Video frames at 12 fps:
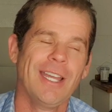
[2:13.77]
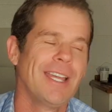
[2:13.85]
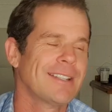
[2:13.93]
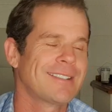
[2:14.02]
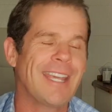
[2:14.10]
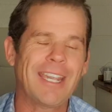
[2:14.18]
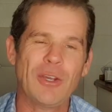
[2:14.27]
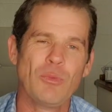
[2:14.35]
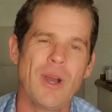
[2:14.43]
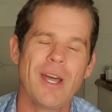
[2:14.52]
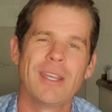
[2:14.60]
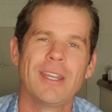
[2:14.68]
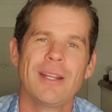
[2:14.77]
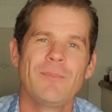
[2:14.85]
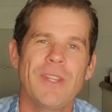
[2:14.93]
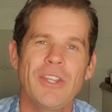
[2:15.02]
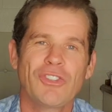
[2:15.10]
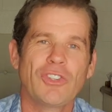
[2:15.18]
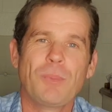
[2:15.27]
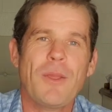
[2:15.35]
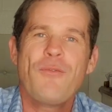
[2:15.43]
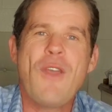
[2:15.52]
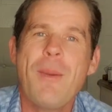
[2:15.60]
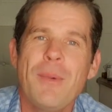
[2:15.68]
Second one is just be
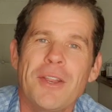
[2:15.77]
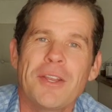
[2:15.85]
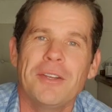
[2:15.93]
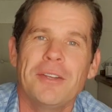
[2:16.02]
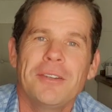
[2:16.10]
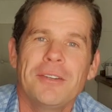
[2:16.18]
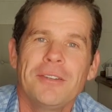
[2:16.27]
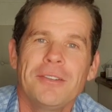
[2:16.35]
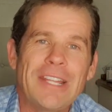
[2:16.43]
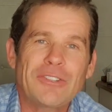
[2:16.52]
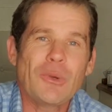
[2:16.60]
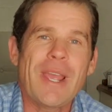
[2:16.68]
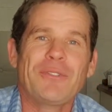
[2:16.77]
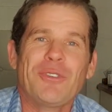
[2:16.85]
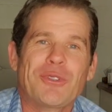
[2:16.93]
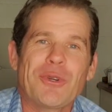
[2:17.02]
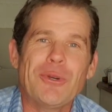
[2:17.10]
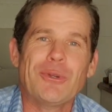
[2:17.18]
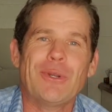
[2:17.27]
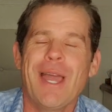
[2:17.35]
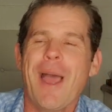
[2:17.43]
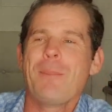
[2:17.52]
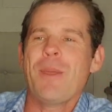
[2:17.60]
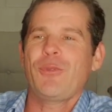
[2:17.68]
feminine. That's all you have to do.
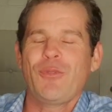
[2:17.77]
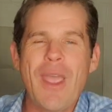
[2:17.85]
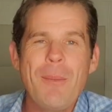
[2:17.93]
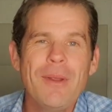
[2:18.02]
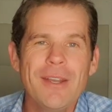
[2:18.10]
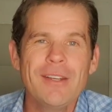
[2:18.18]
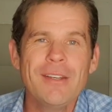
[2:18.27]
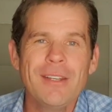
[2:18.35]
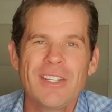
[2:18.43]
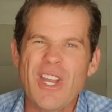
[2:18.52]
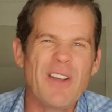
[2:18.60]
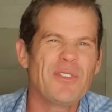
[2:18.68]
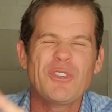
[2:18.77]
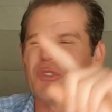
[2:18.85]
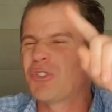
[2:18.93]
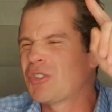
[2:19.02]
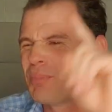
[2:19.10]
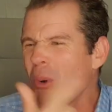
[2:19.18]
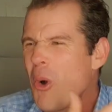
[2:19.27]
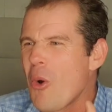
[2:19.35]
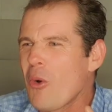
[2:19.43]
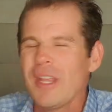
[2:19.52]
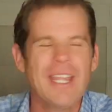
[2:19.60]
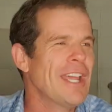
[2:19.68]
Be feminine. You have to do
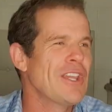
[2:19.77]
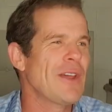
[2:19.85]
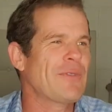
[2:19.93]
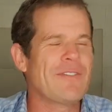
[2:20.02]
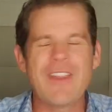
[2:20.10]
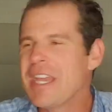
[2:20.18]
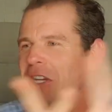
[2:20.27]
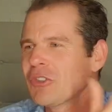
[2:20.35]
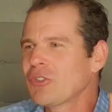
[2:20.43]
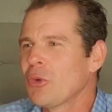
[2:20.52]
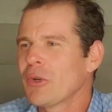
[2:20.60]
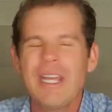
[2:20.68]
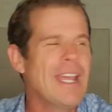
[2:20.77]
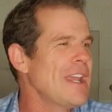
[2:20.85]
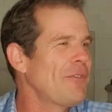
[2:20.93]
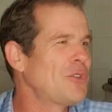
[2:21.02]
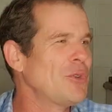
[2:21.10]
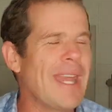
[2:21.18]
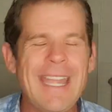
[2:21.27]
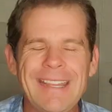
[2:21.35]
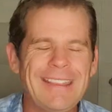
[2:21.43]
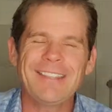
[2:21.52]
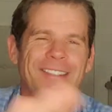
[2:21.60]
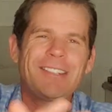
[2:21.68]
sport. You have to have an eating disorder. You have to do any of
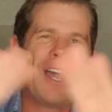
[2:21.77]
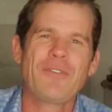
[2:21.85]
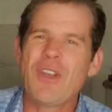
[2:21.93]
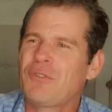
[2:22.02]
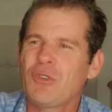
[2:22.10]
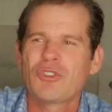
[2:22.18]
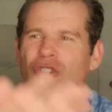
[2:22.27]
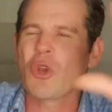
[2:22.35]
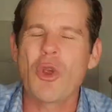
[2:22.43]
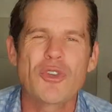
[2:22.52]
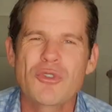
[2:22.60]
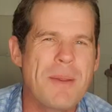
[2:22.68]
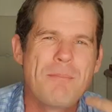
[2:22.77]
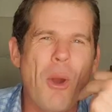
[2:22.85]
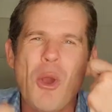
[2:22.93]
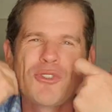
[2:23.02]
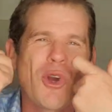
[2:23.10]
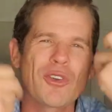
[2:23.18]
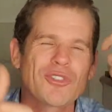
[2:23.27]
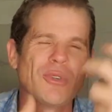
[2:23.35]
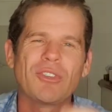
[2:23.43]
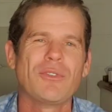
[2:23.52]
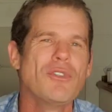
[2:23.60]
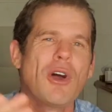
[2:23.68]
this stuff. You have to do surgery and Botox, all
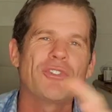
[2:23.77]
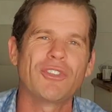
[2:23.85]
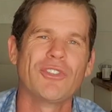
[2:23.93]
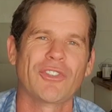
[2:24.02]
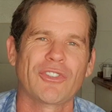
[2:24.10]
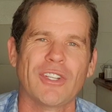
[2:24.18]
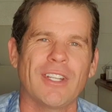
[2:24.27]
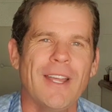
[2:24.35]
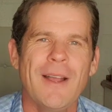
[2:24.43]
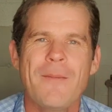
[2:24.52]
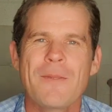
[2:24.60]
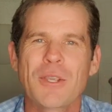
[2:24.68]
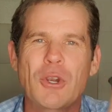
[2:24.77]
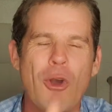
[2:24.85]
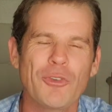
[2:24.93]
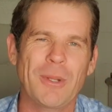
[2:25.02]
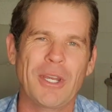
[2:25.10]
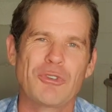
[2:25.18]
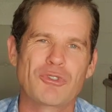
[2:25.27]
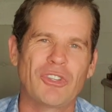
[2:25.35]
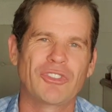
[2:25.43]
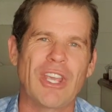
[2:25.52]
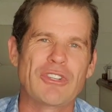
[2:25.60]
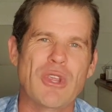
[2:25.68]
this nonsense that the cosmetic industry
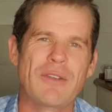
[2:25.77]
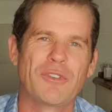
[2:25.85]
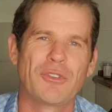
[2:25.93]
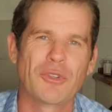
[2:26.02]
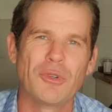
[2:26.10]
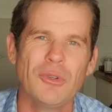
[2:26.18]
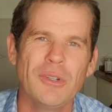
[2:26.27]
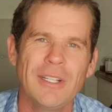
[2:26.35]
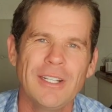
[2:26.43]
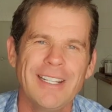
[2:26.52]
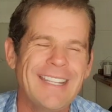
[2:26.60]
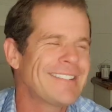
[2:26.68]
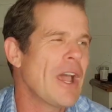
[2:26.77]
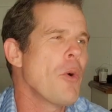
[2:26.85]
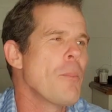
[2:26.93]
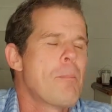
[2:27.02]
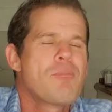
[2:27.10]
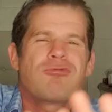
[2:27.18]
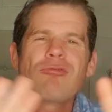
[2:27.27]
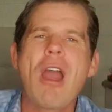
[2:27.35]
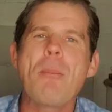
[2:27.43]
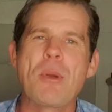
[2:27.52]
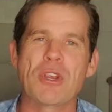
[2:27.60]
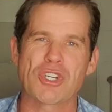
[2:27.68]
says you have to do. It's all
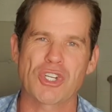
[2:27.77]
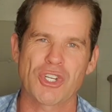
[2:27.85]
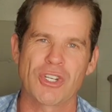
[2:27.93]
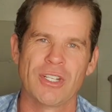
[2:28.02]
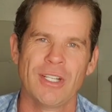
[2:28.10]
rubbish.